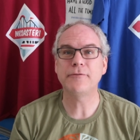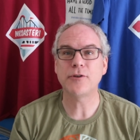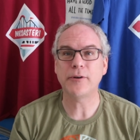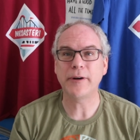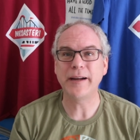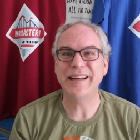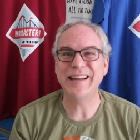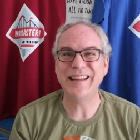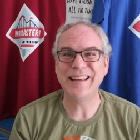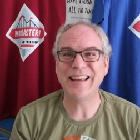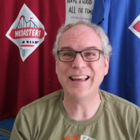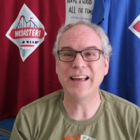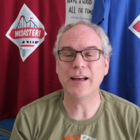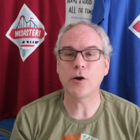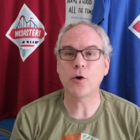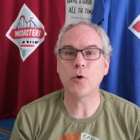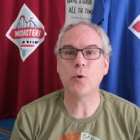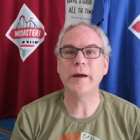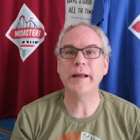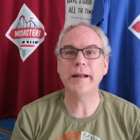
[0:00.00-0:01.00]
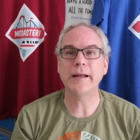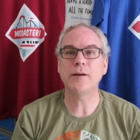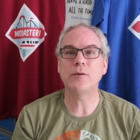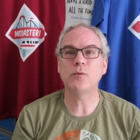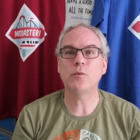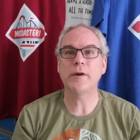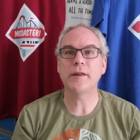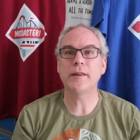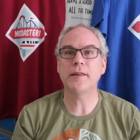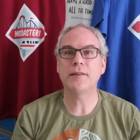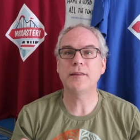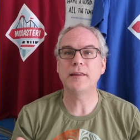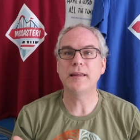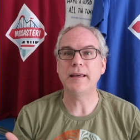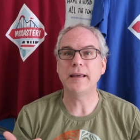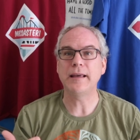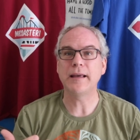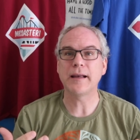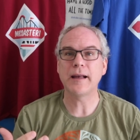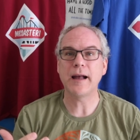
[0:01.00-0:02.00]
trainee acquainted with
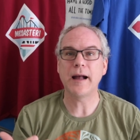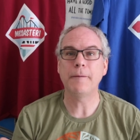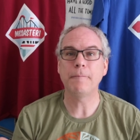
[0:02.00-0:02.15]
the